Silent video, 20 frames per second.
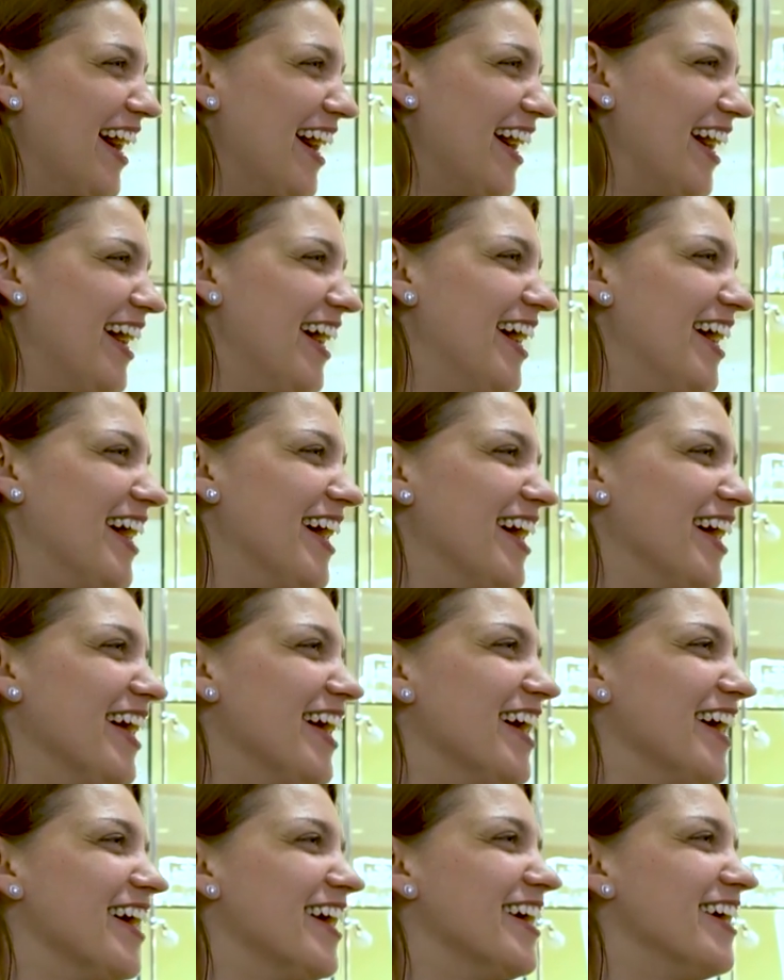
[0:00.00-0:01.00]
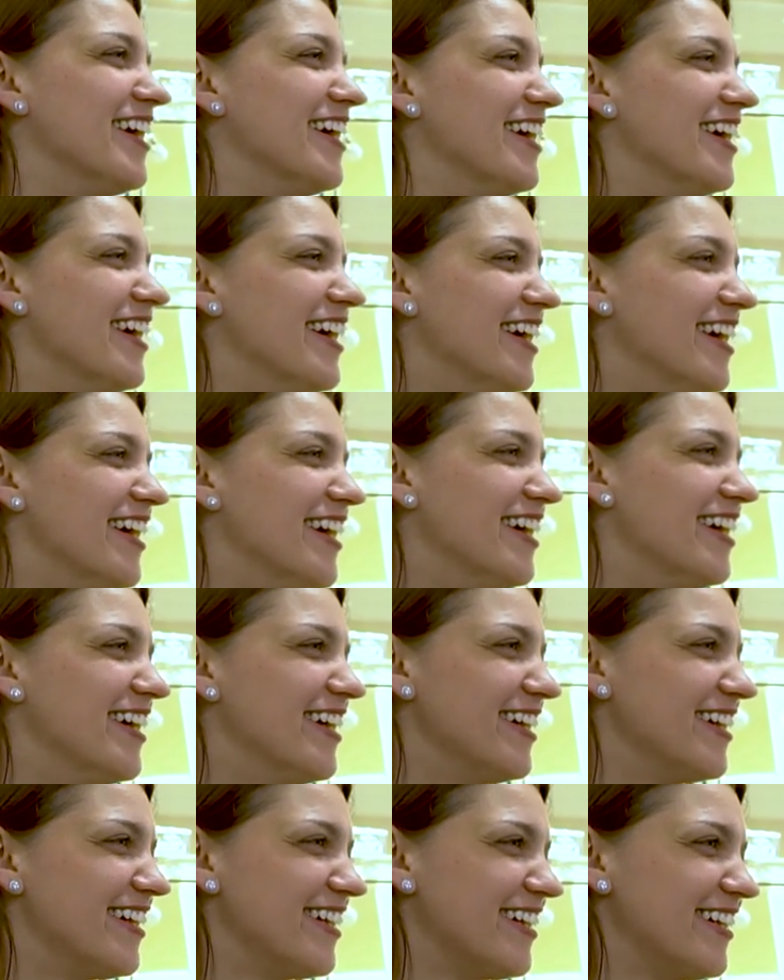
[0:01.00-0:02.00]

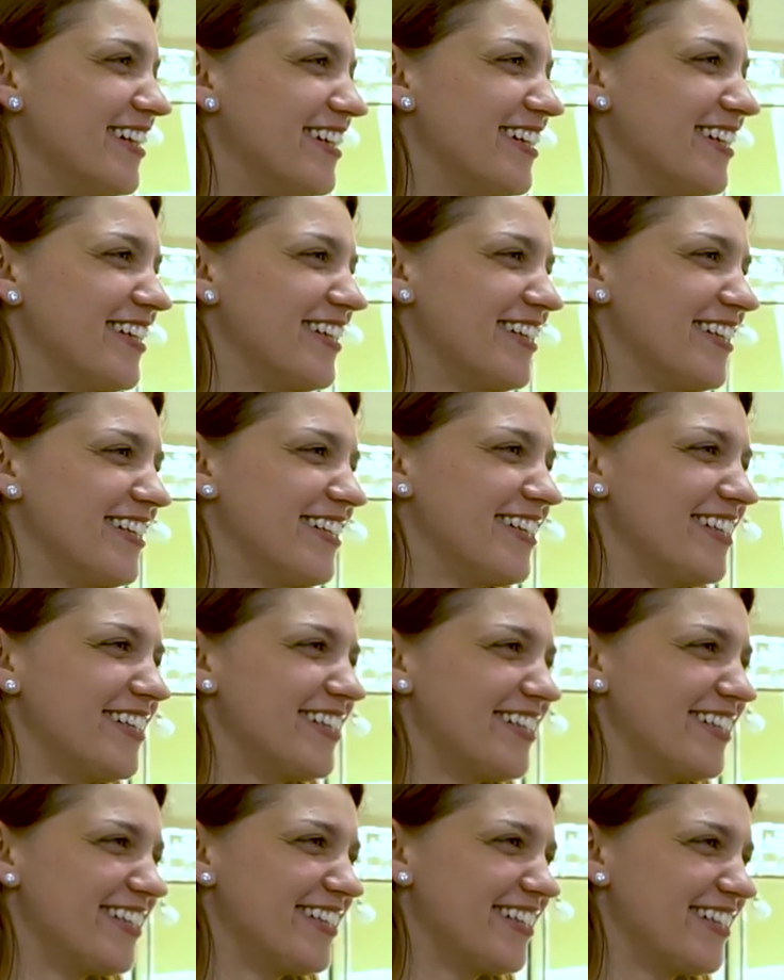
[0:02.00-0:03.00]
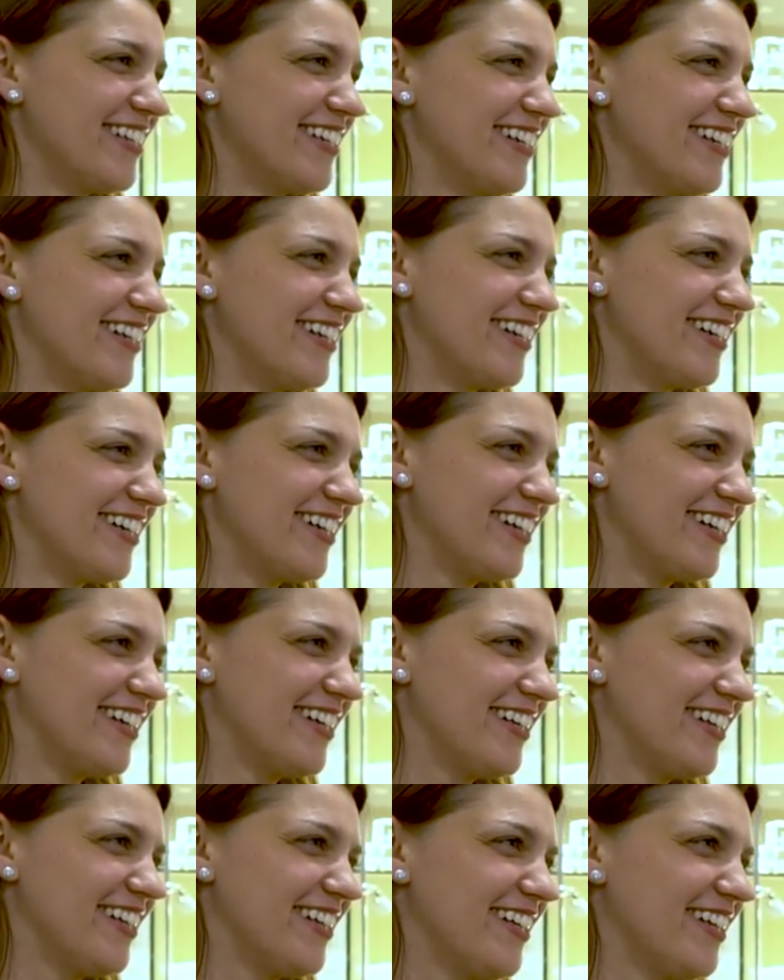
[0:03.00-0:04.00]

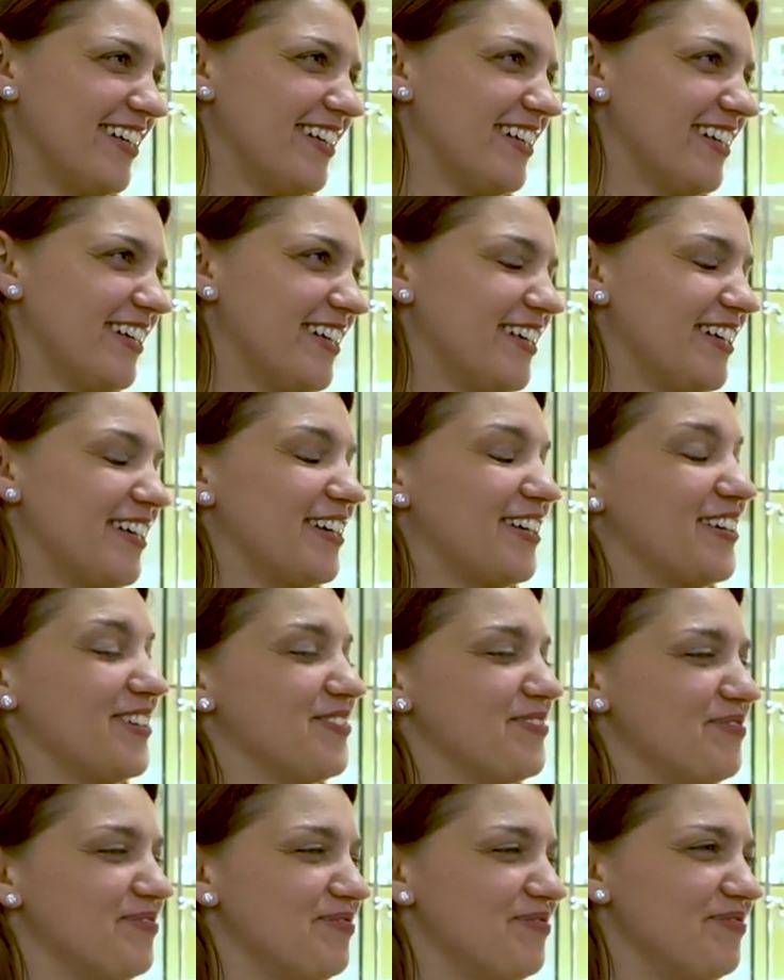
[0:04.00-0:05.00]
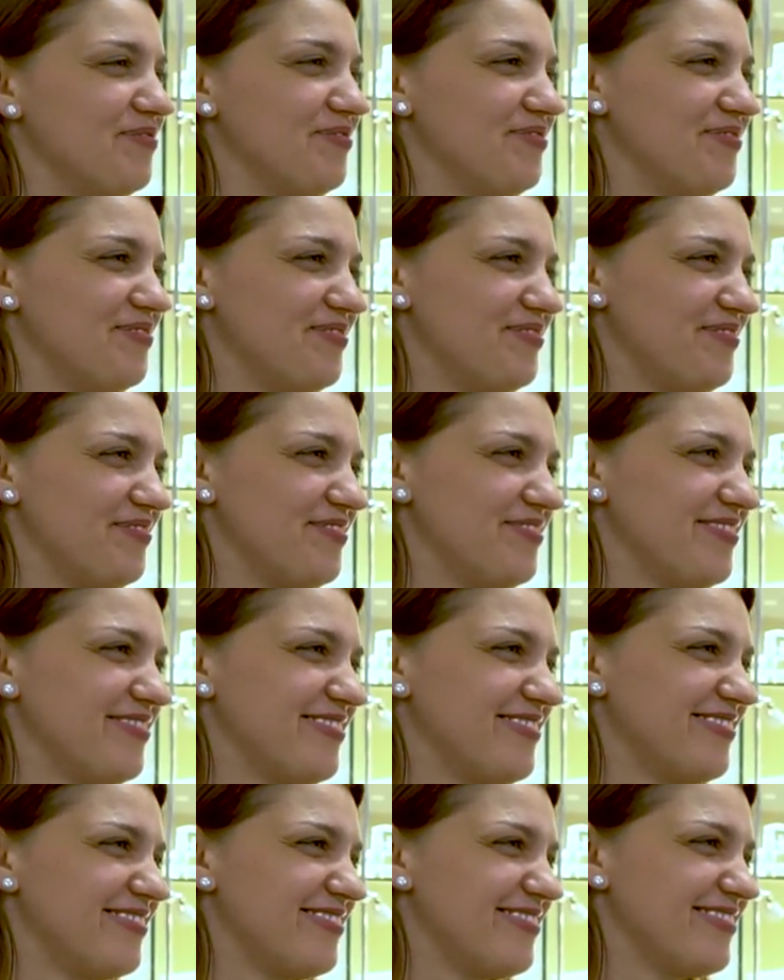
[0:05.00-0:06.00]

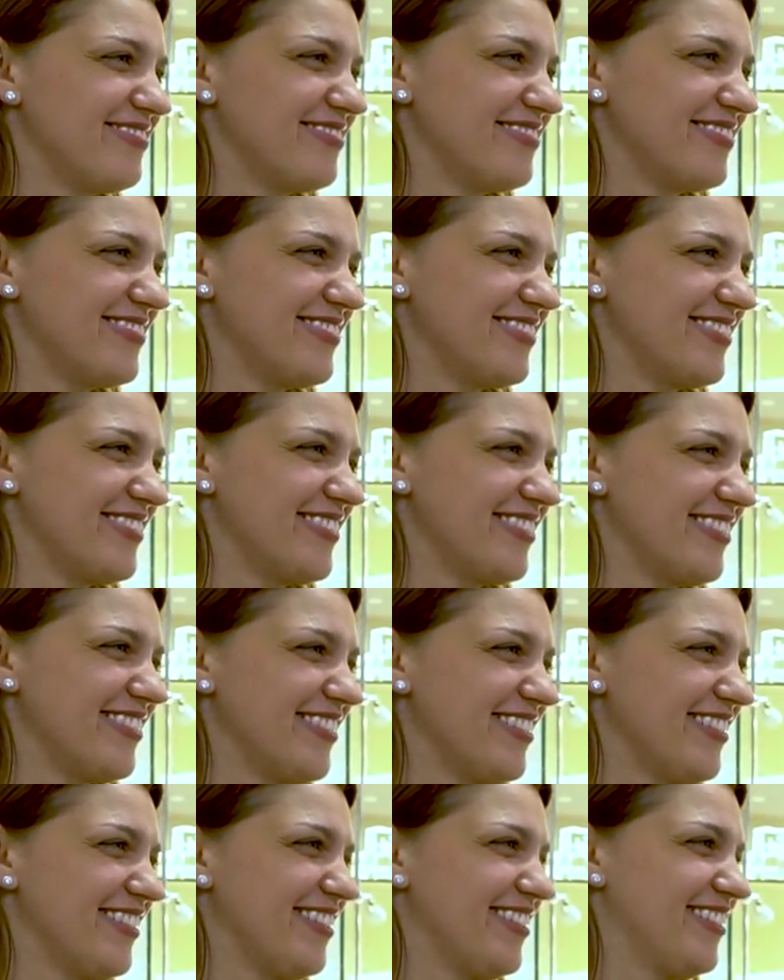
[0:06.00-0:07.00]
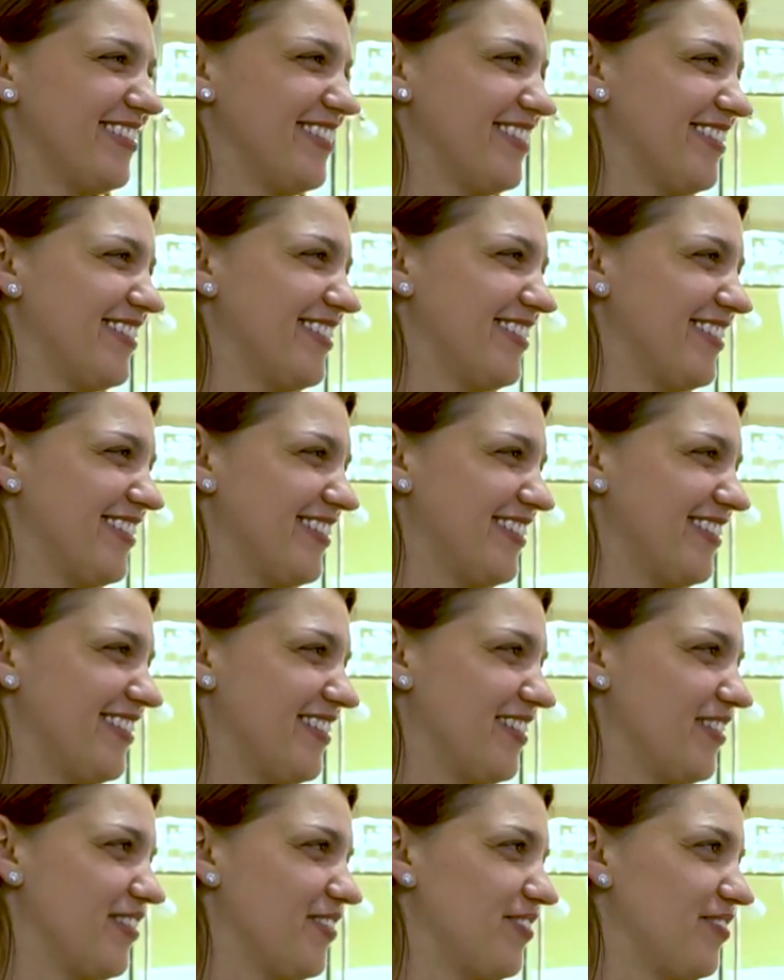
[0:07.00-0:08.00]
(not speaking)